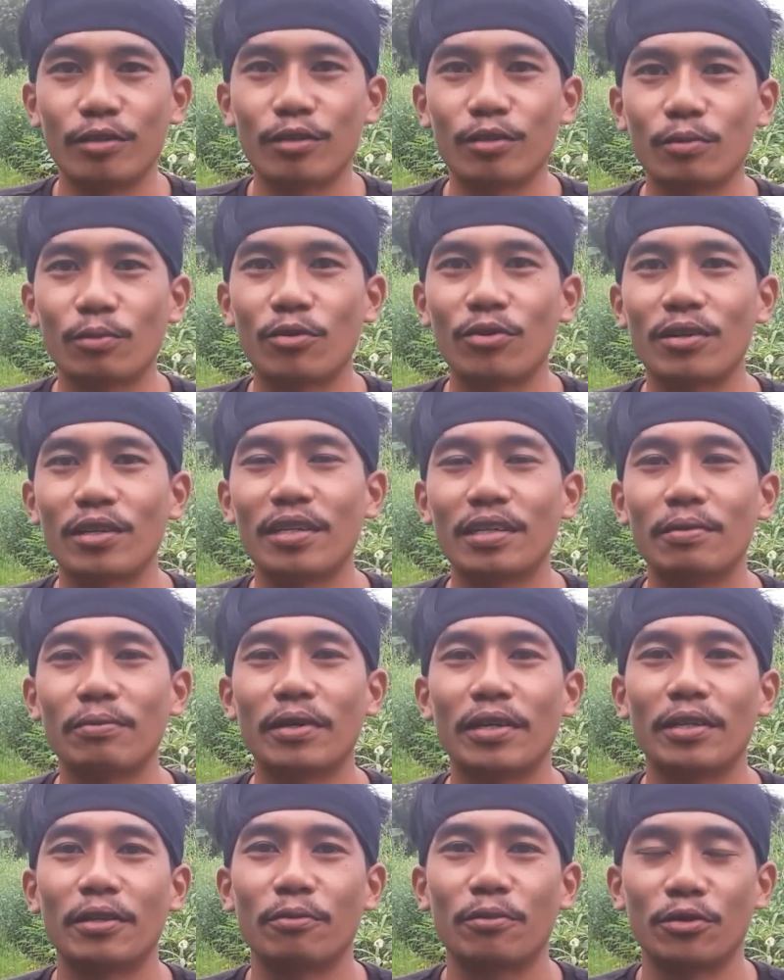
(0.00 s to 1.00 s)
good morning.
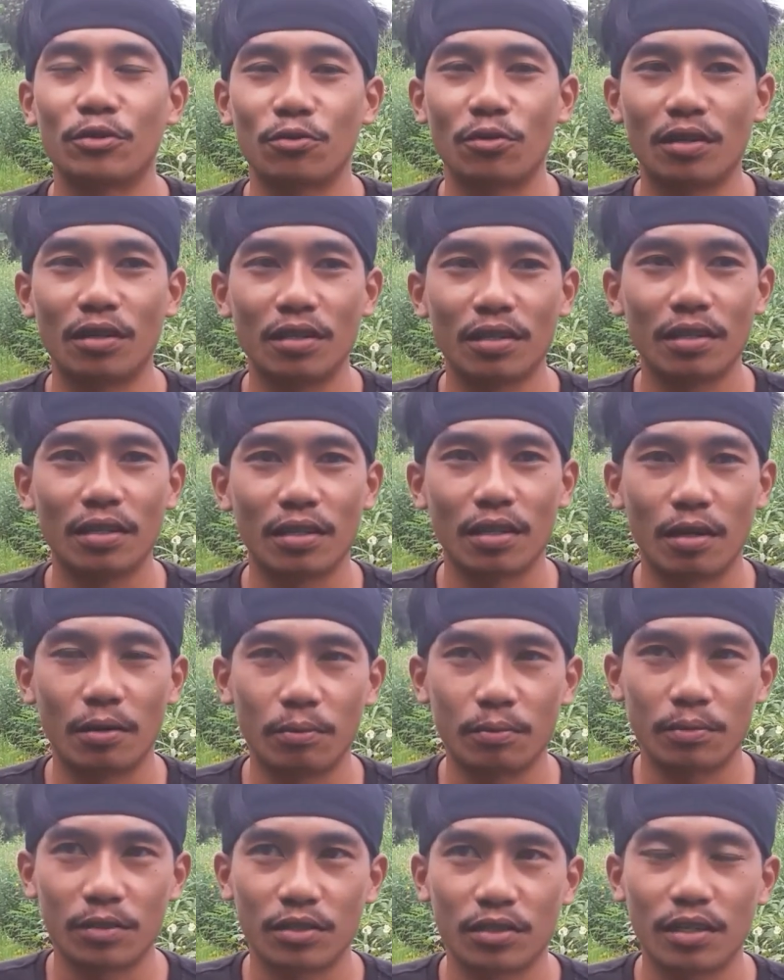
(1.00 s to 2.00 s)
My name is Juan and
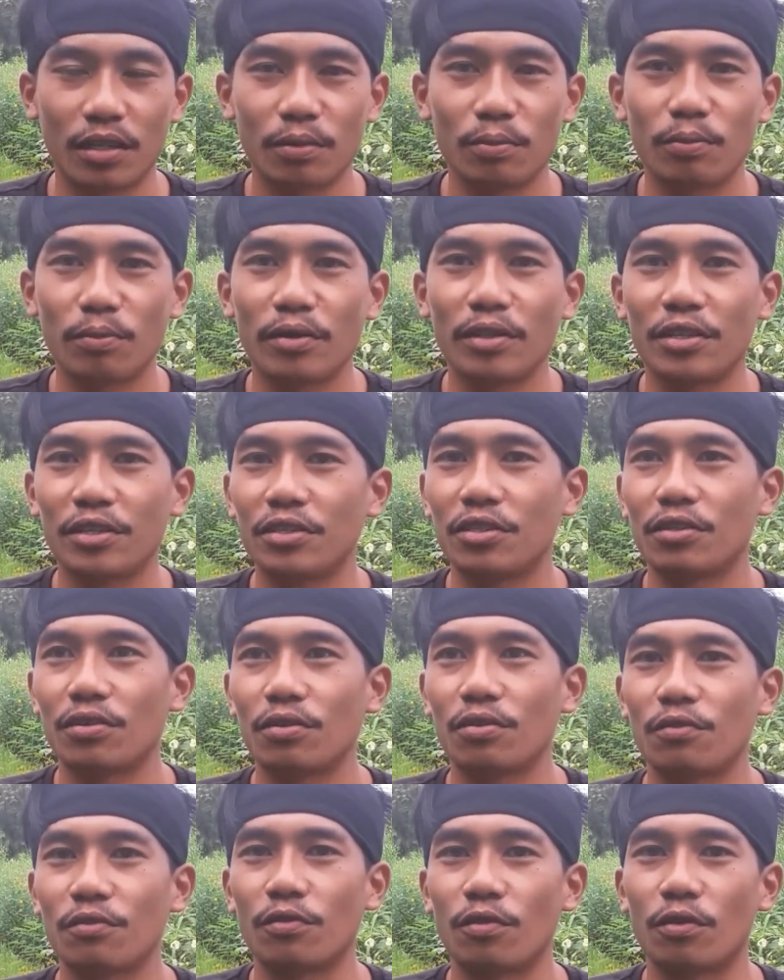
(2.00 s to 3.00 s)
I'm site manager
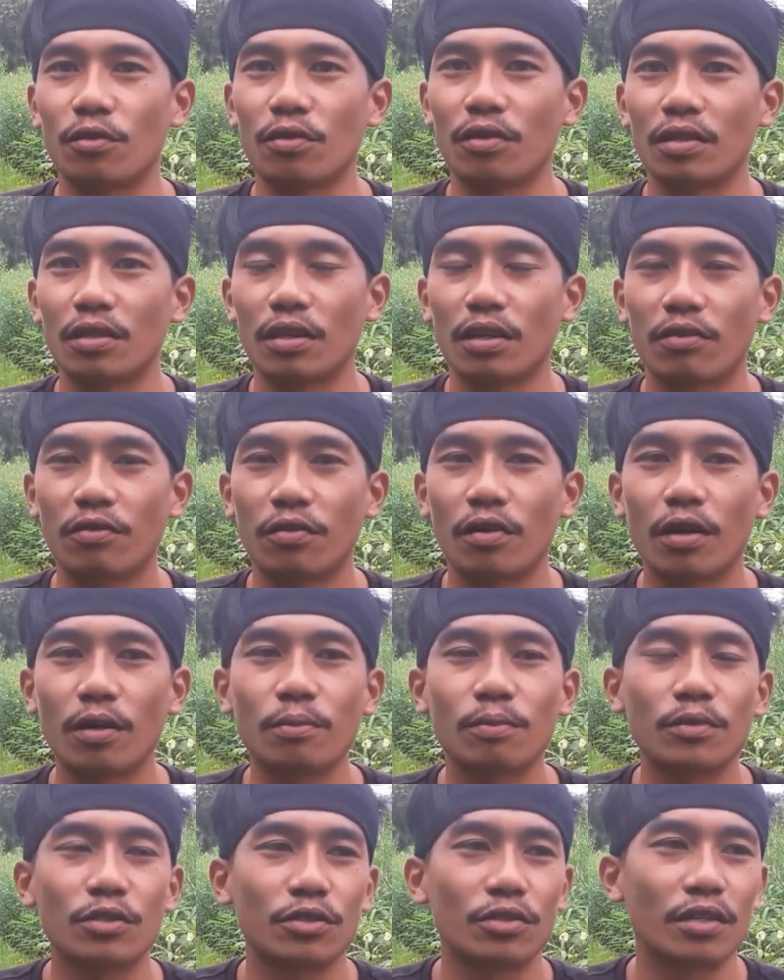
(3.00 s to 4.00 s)
of Organica
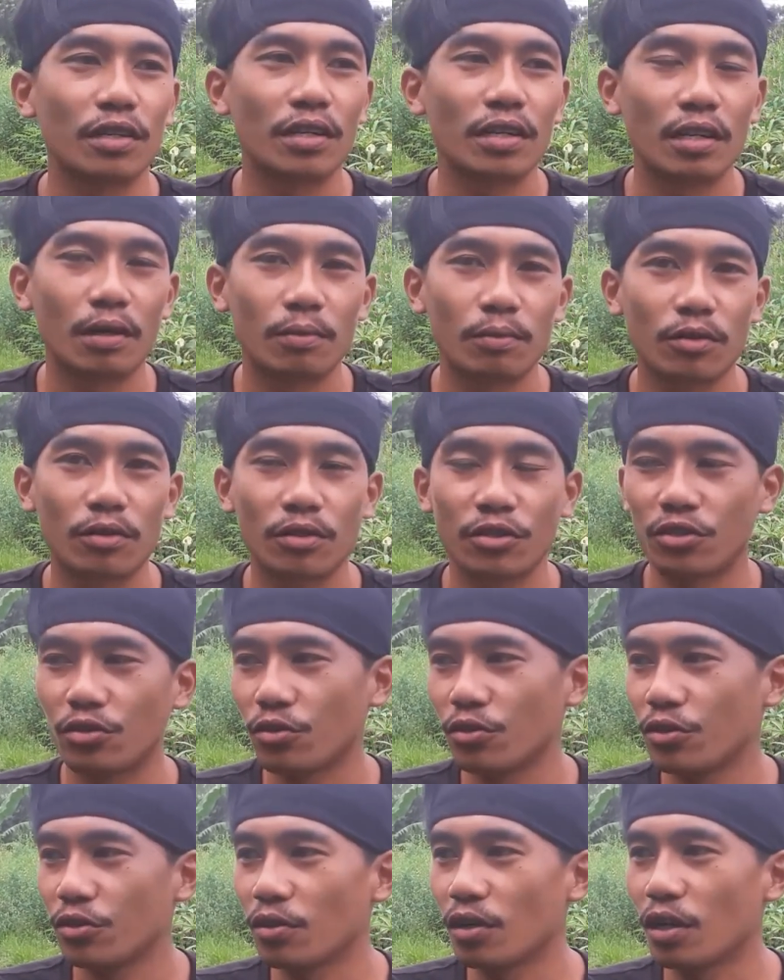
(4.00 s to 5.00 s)
Farm. Today I'm going to show
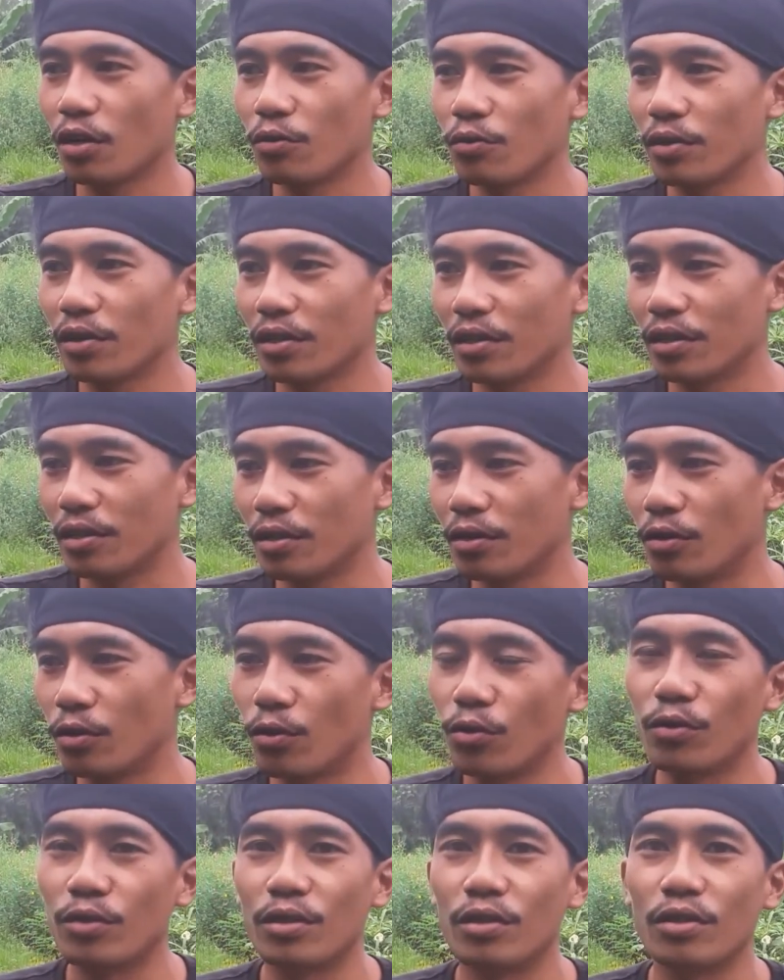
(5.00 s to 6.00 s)
you how we
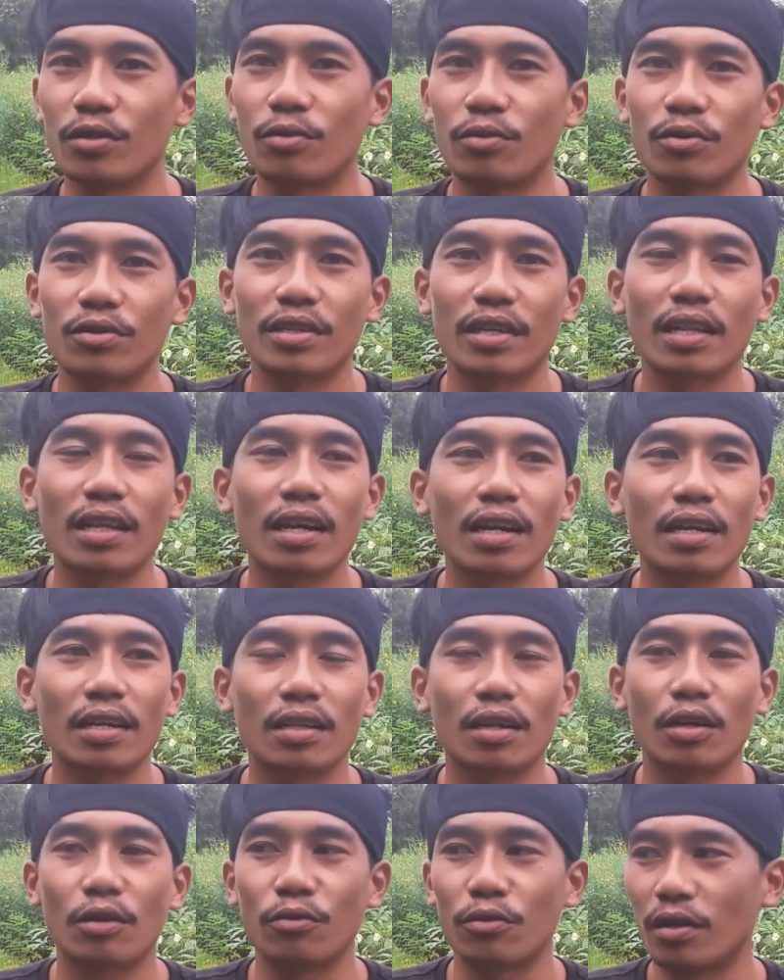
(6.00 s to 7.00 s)
grow the Rosella and
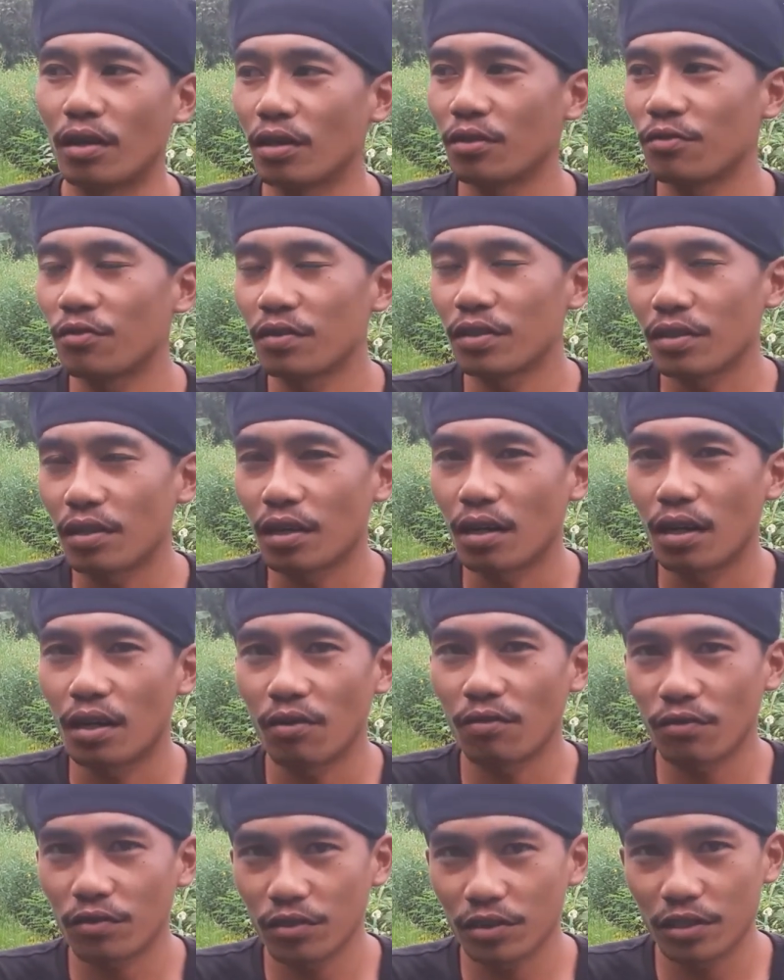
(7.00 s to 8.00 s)
how we
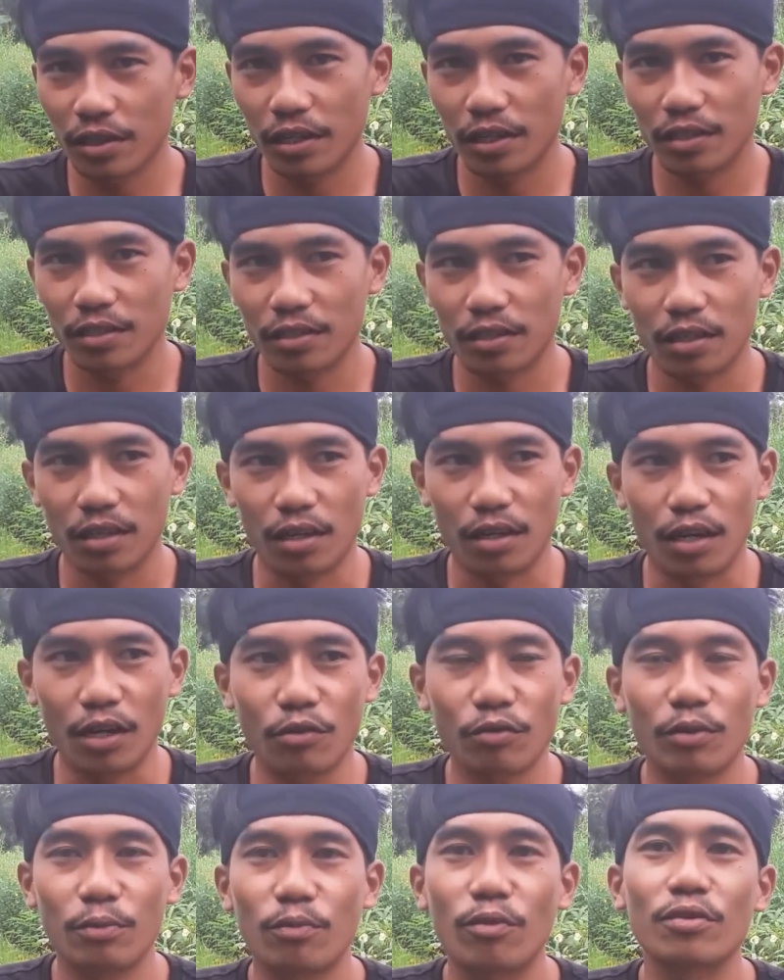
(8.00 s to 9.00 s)
harvest and how
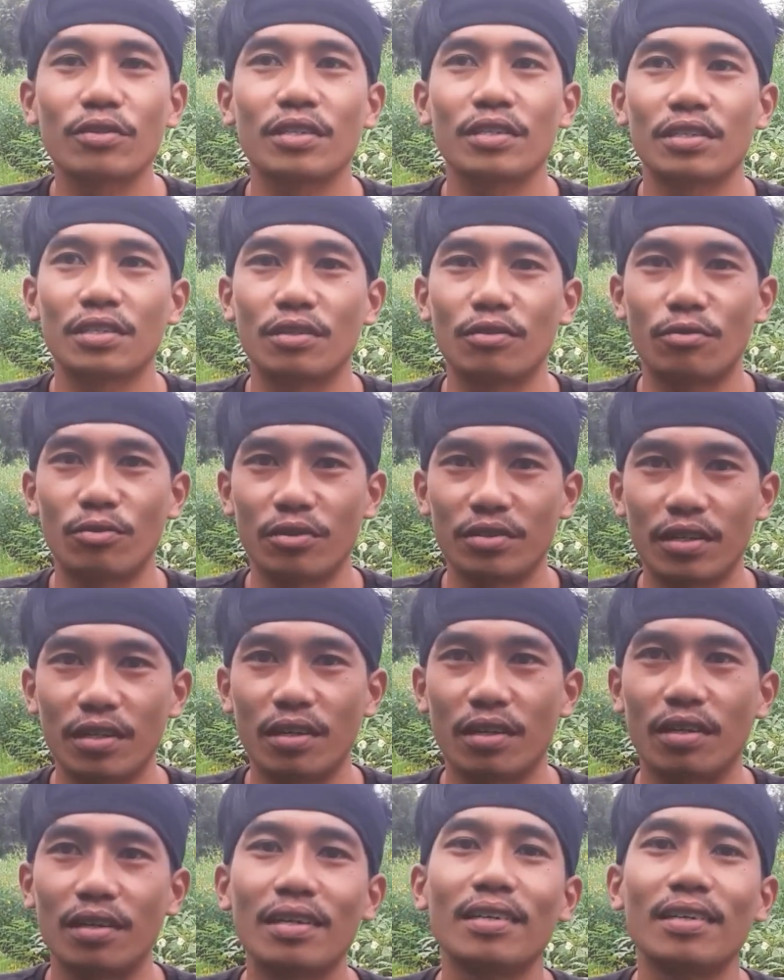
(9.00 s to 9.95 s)
we process the Rosella.